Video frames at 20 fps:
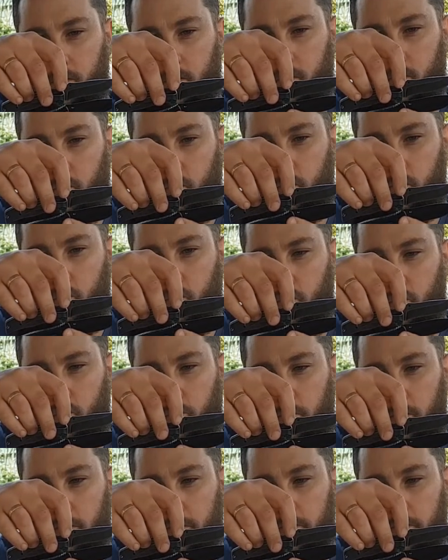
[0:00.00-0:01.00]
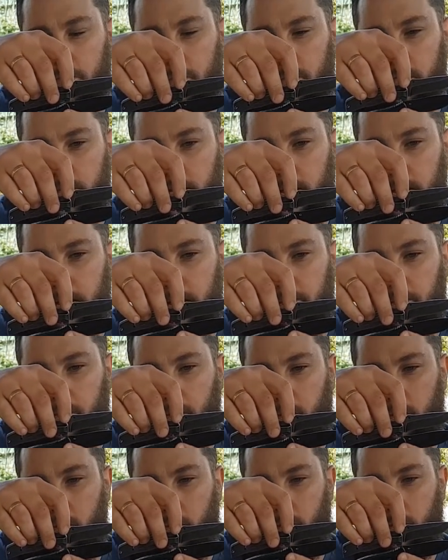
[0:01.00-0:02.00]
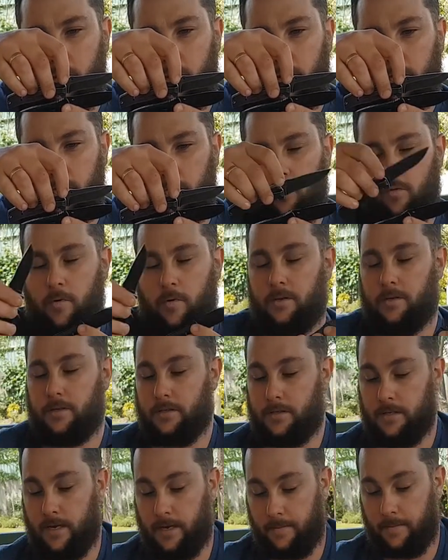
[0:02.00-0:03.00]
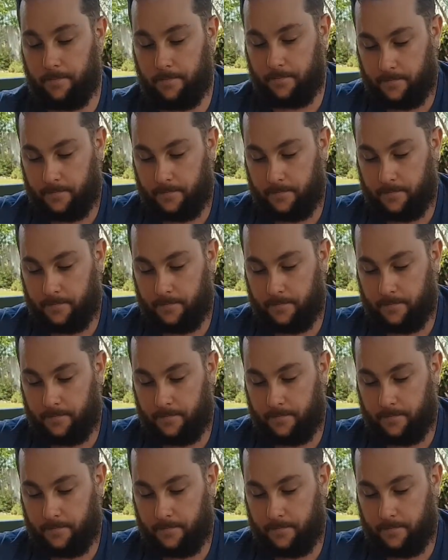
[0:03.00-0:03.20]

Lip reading: Almost the same, not quite, almost the same.